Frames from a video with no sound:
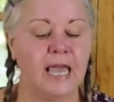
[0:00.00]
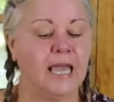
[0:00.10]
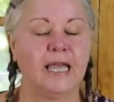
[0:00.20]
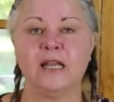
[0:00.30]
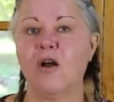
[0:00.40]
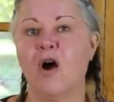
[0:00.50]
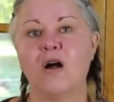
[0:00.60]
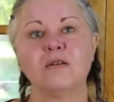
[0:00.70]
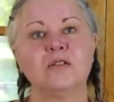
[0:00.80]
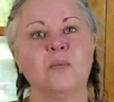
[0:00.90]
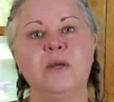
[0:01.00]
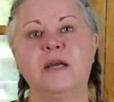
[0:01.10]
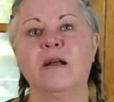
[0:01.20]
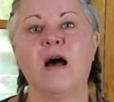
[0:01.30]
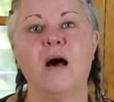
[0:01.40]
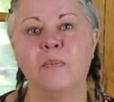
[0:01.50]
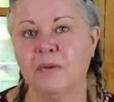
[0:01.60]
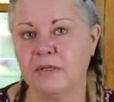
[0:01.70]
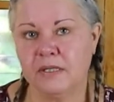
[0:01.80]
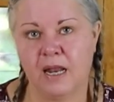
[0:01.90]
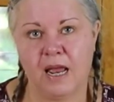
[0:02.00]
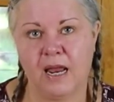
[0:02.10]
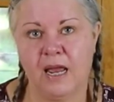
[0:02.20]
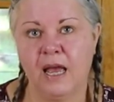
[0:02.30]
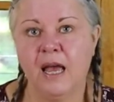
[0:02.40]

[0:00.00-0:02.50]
It can also be a couples night.